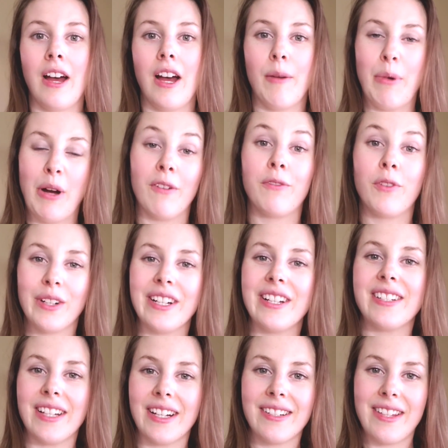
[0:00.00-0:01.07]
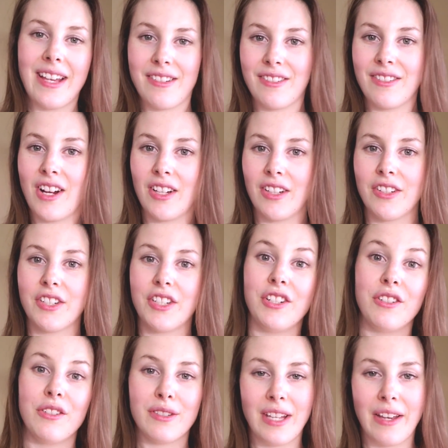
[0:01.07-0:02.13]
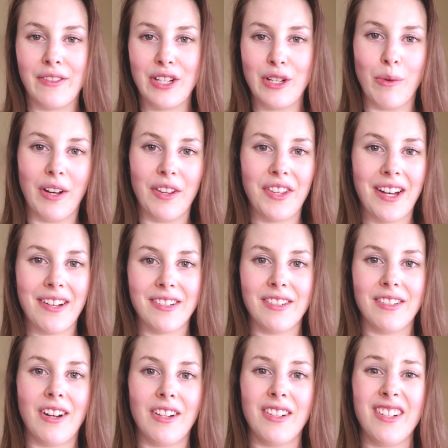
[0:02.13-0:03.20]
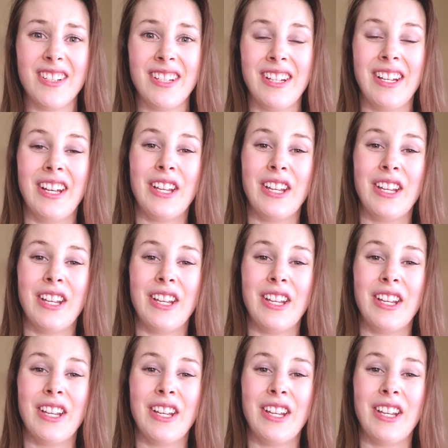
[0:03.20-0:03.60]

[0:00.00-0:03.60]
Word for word: about $46,000 to $71,000.